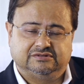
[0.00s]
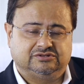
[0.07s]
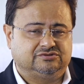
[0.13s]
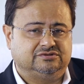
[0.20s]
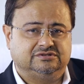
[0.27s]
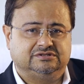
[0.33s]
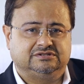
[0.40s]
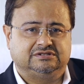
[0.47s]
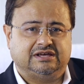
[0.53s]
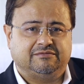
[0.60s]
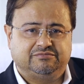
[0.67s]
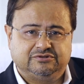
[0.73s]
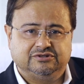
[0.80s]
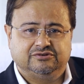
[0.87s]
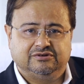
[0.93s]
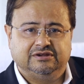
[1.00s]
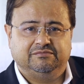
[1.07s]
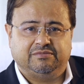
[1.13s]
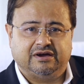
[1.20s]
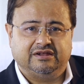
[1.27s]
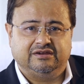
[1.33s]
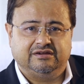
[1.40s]
This was absolutely
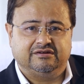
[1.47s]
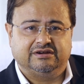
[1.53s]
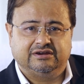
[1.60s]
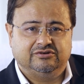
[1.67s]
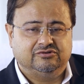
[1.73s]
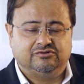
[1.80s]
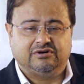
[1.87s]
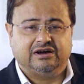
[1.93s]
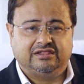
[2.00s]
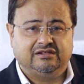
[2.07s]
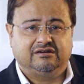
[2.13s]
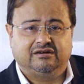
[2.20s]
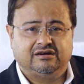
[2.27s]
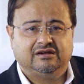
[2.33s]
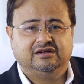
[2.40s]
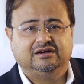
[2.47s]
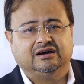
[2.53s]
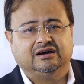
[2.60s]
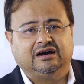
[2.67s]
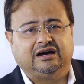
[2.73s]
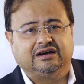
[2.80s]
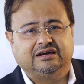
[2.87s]
pioneering. No other
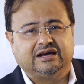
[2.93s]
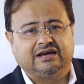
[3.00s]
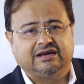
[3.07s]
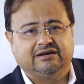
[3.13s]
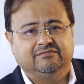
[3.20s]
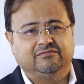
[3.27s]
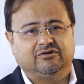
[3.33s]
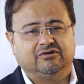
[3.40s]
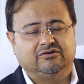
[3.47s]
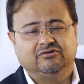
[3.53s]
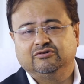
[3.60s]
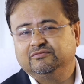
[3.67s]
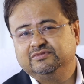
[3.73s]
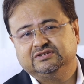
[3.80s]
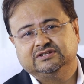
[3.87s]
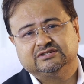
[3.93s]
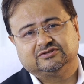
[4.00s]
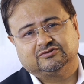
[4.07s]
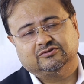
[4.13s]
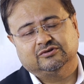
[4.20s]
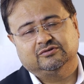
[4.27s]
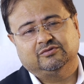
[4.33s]
IIM or no business
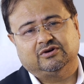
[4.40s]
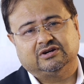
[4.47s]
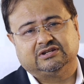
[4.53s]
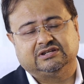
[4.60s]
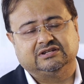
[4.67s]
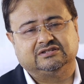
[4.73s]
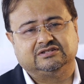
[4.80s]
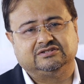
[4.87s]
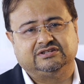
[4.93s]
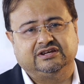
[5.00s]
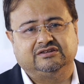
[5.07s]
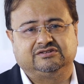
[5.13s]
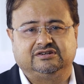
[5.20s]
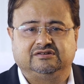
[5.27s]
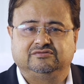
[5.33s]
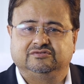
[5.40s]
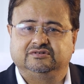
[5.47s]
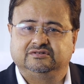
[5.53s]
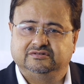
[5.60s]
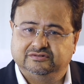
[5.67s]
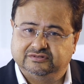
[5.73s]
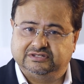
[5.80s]
school worth its stature would
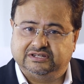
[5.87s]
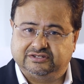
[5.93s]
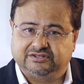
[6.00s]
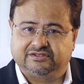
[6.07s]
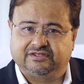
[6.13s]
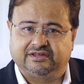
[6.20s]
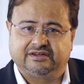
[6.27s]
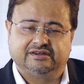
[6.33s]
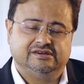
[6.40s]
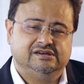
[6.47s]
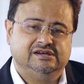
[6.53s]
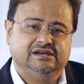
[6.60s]
do such a thing.